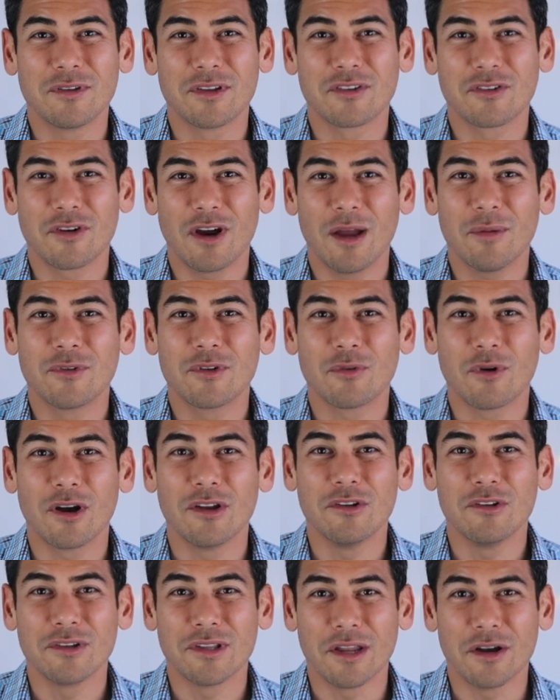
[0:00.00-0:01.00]
and subscribe to our
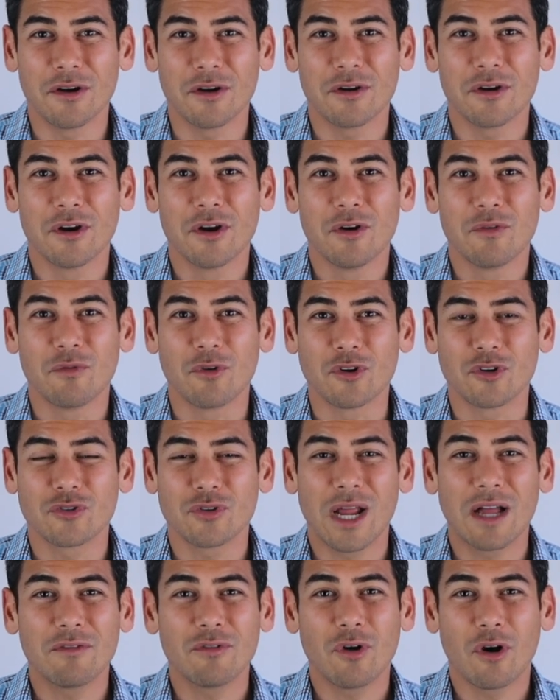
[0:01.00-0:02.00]
newsletter for
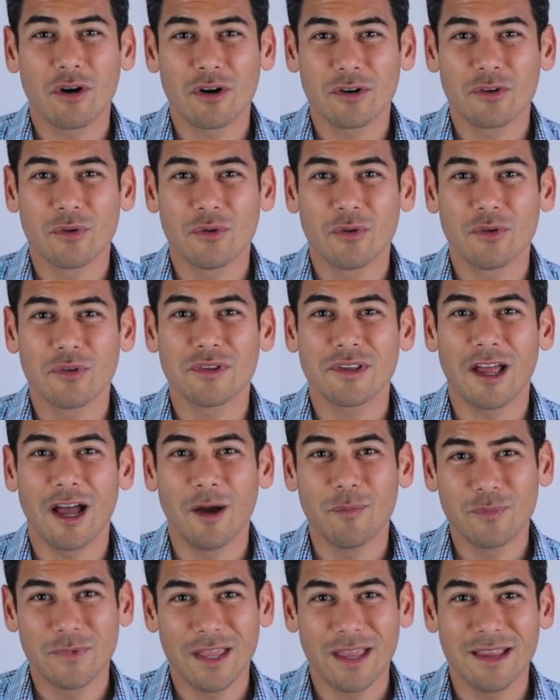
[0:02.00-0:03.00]
travel articles,
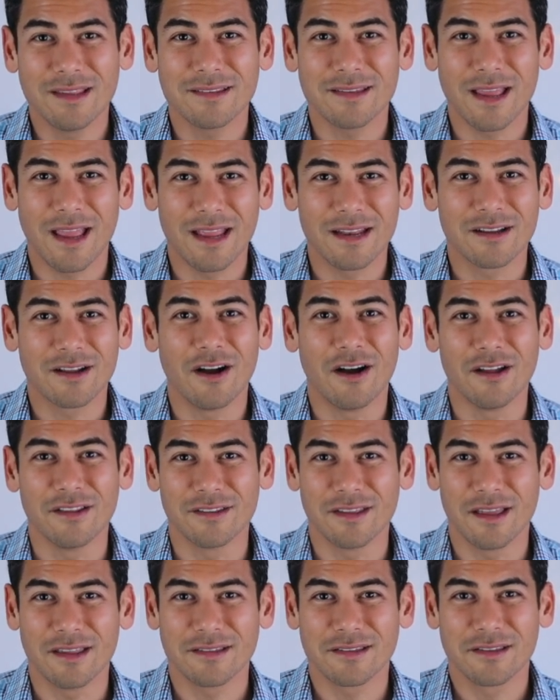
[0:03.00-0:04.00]
updates, and
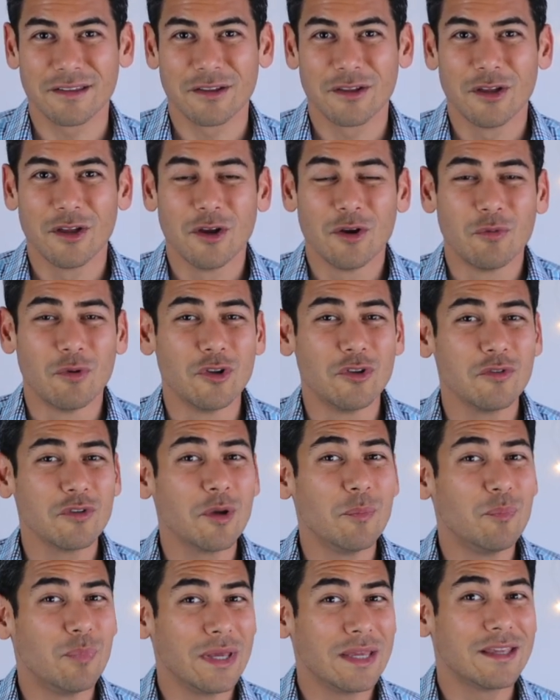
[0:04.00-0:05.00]
contests. We're doing
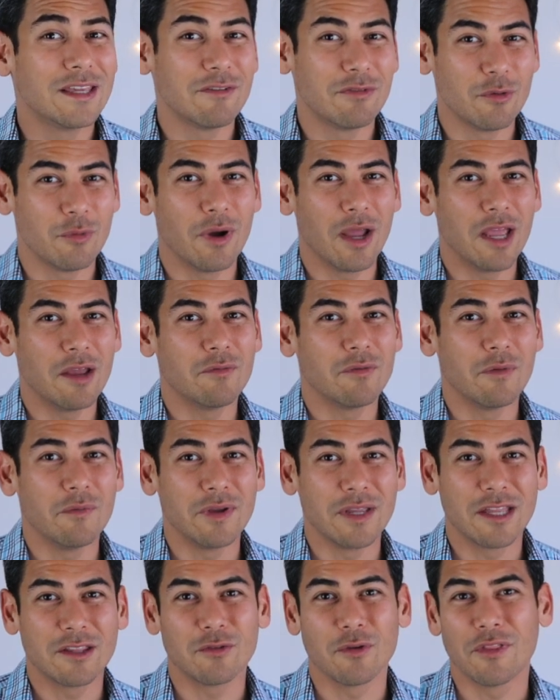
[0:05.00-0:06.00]
a big giveaway when
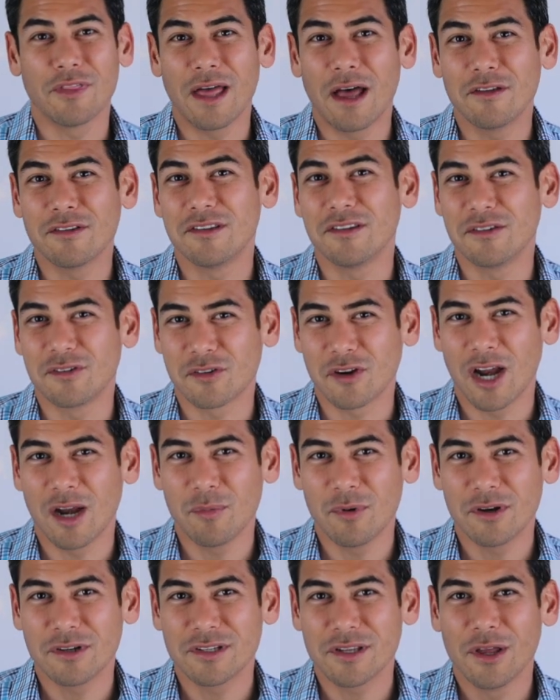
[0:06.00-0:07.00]
we get to 1,000
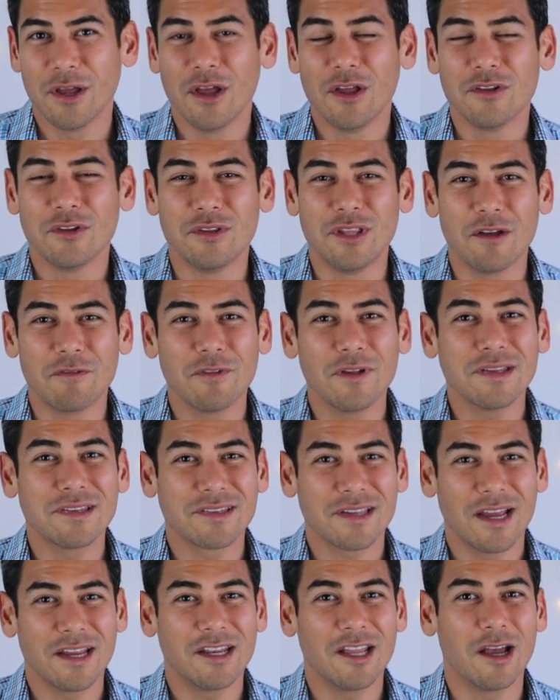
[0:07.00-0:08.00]
subscribers, so definitely
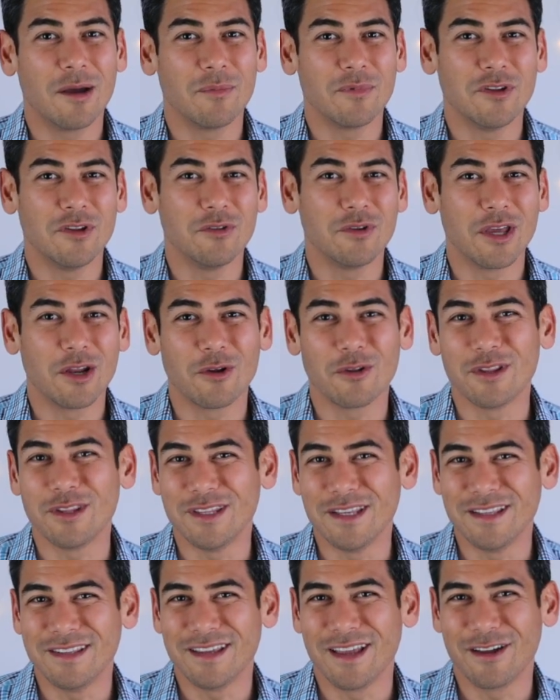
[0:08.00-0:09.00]
sign up so you get all the
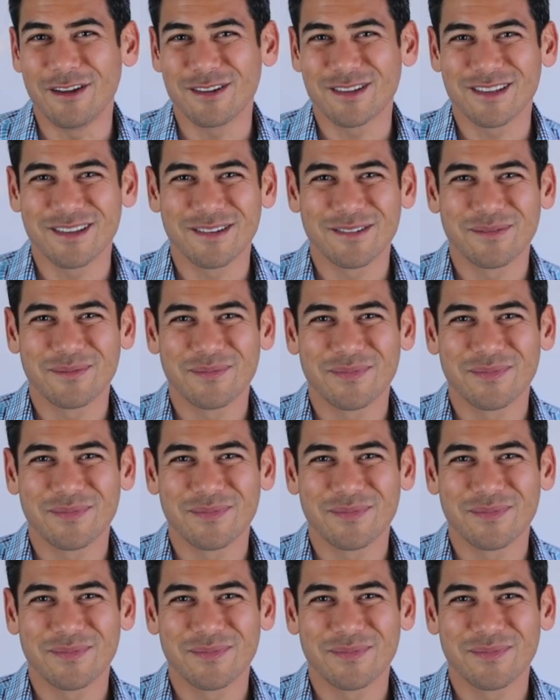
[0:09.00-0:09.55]
details.